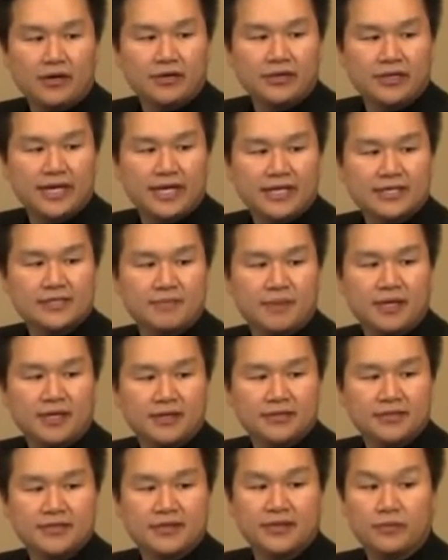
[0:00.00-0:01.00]
RX
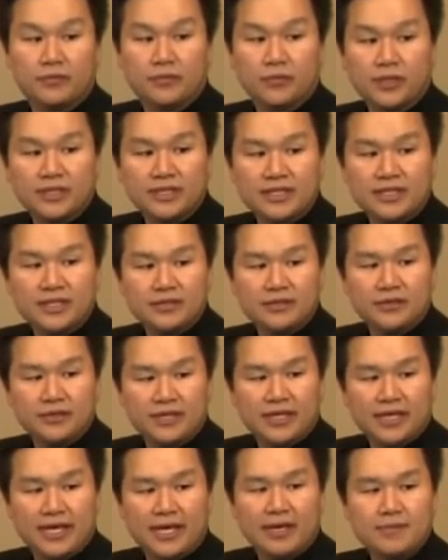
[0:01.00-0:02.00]
models of the 1D,
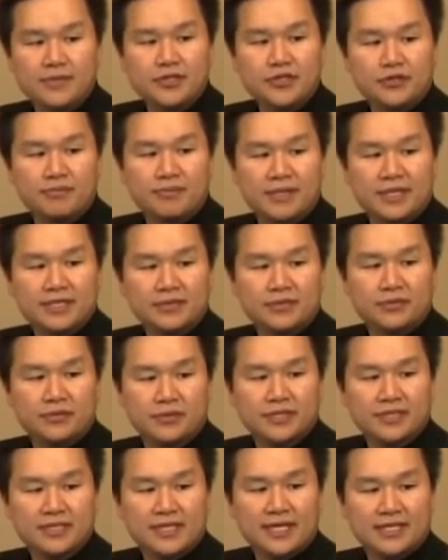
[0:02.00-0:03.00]
2D imager-based
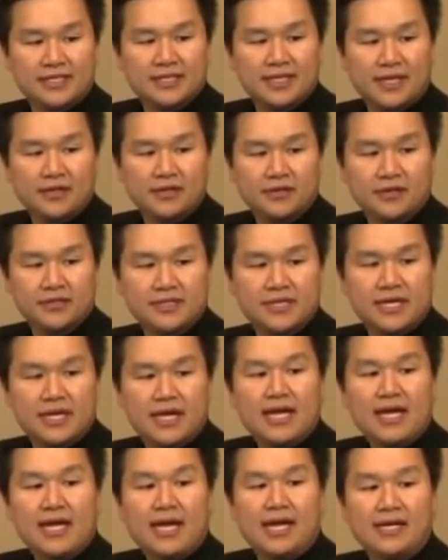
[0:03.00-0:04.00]
cordless hand scanners,
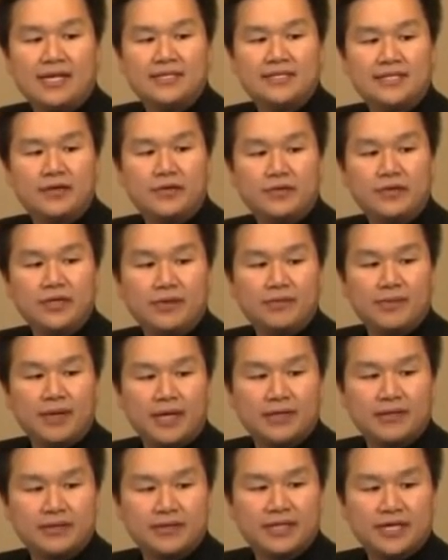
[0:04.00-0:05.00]
and is the only
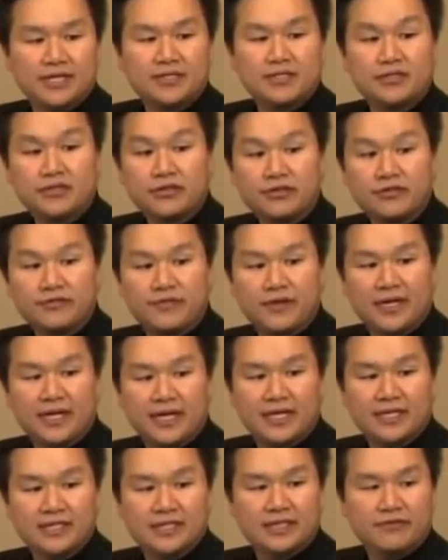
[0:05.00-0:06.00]
model that is certified
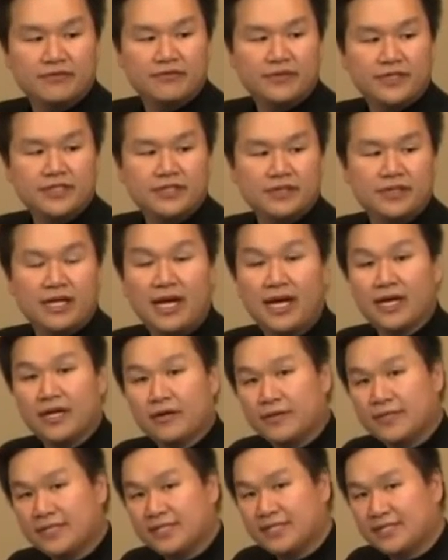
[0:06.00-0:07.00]
as an official
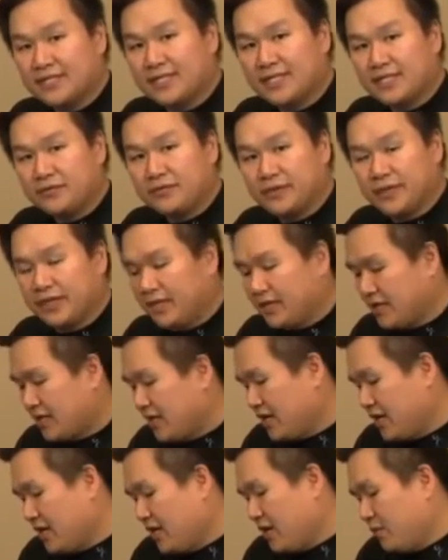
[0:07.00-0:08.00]
iOS accessory.
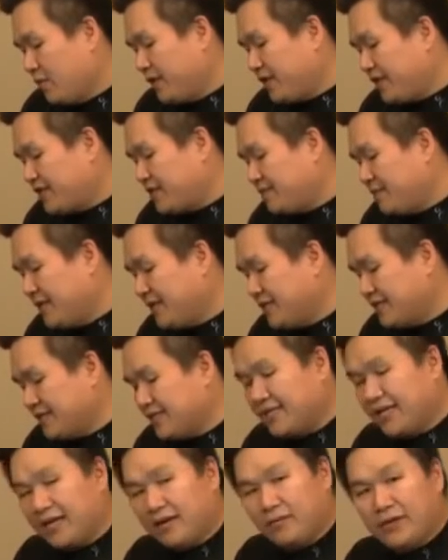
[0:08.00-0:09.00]
What this means
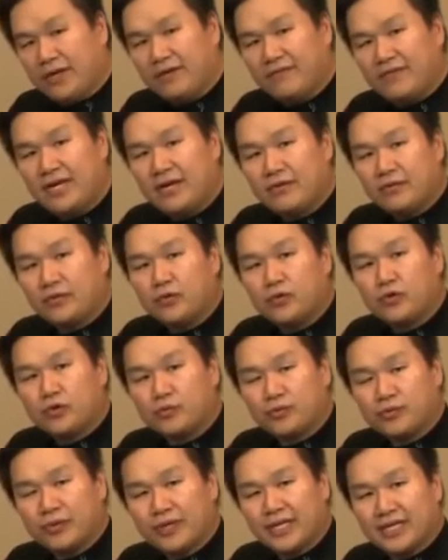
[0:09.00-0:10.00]
is that we have now
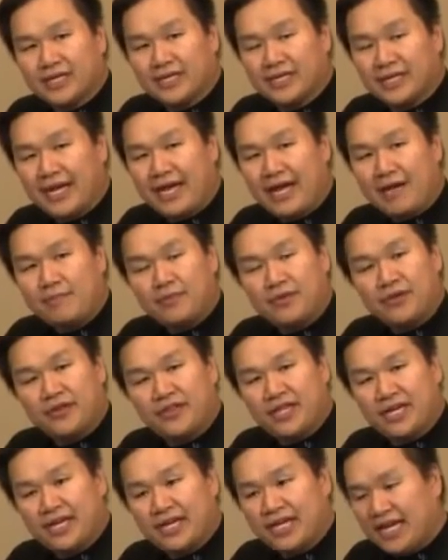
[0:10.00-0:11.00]
incorporated an Apple
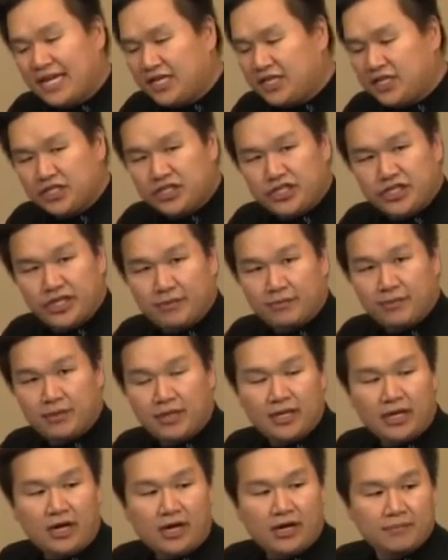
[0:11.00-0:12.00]
authentication chip
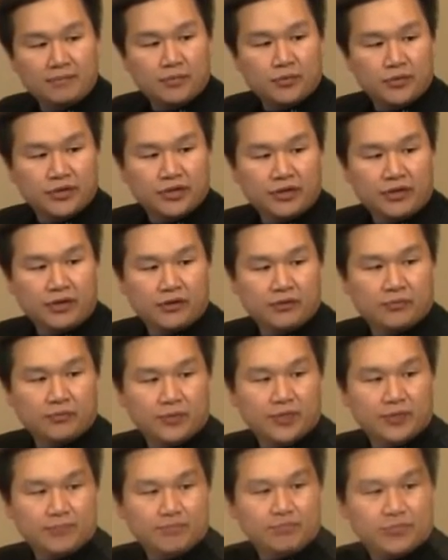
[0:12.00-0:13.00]
onboard the
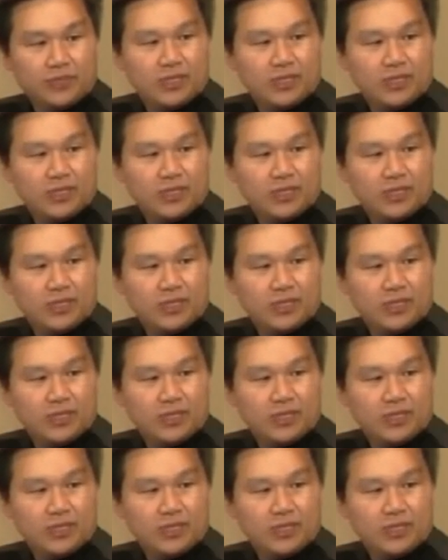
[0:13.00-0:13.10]
hardware.